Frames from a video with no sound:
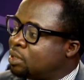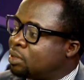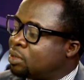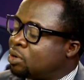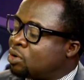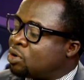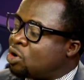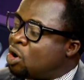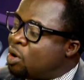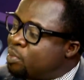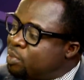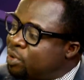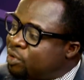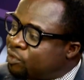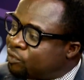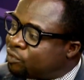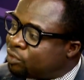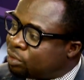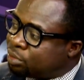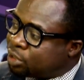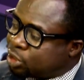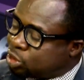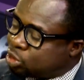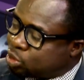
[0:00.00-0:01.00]
coming
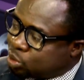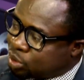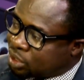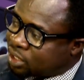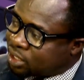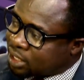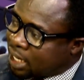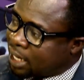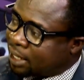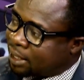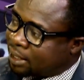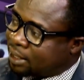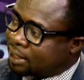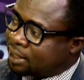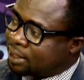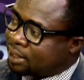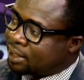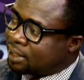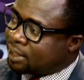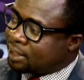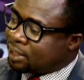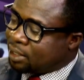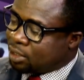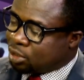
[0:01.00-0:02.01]
from the judiciary
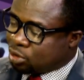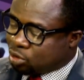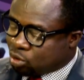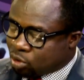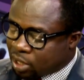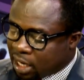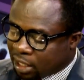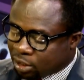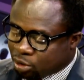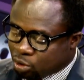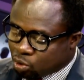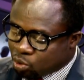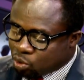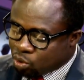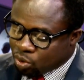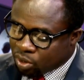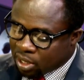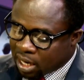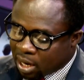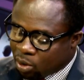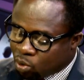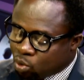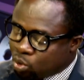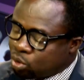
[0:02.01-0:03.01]
so that you will know
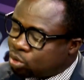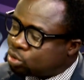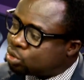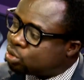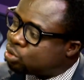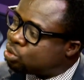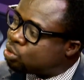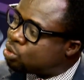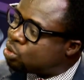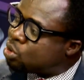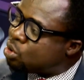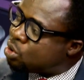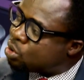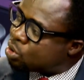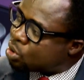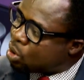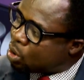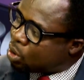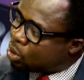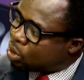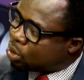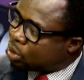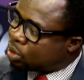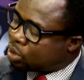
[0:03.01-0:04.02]
that once you go
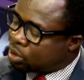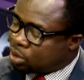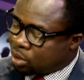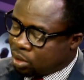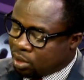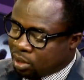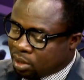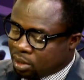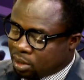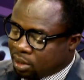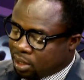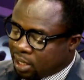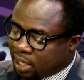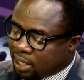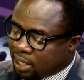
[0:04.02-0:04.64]
wrong, a